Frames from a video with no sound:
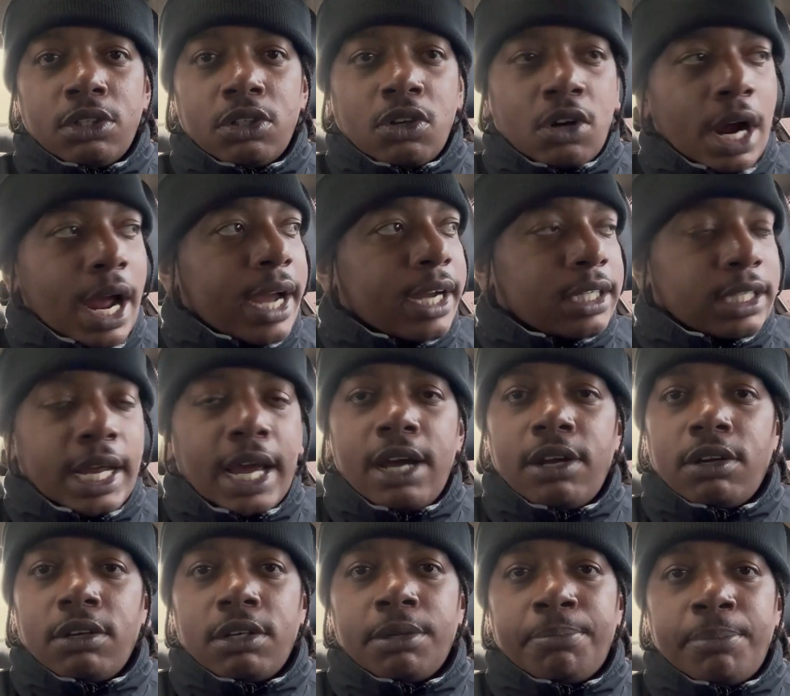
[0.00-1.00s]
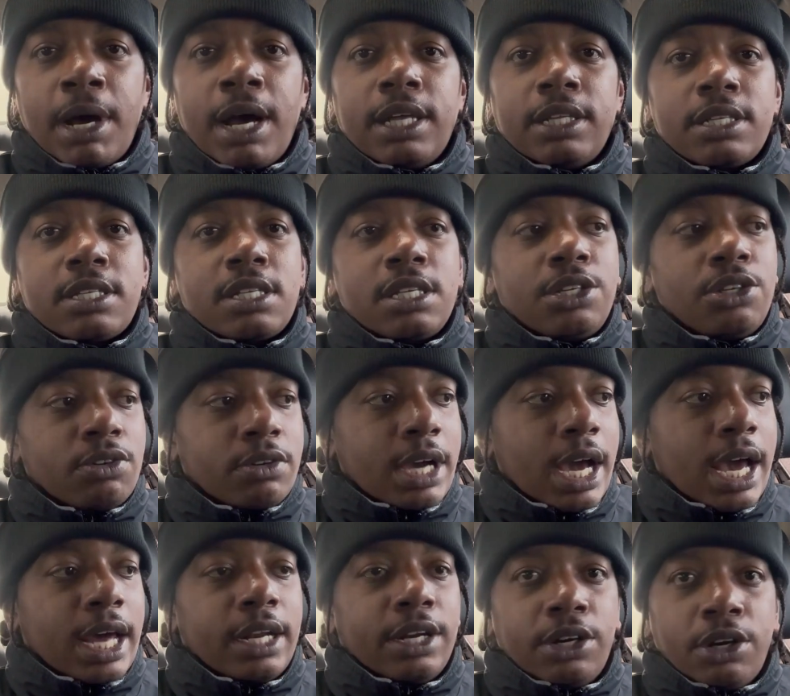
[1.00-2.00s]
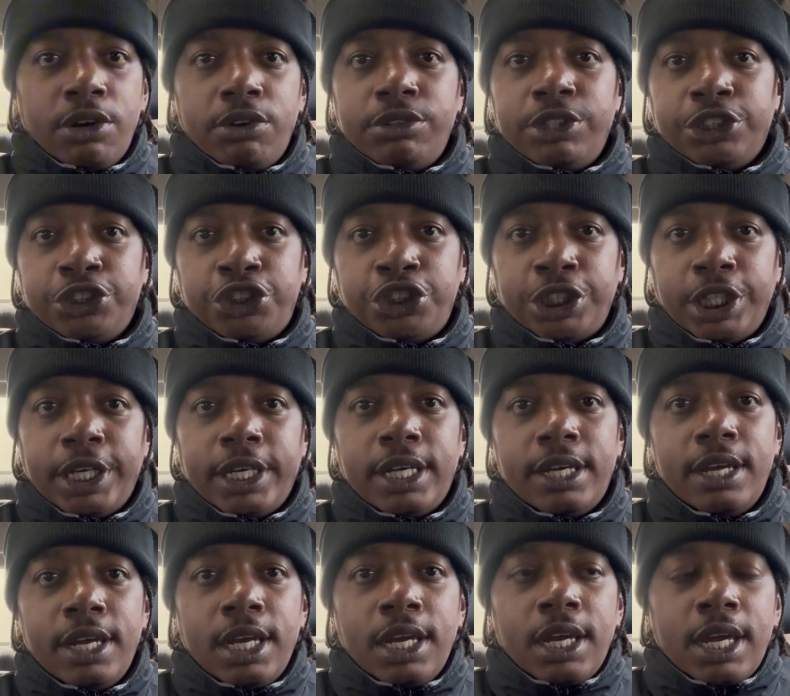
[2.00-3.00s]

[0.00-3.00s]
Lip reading: Crack down on the policy. You got to know your shit.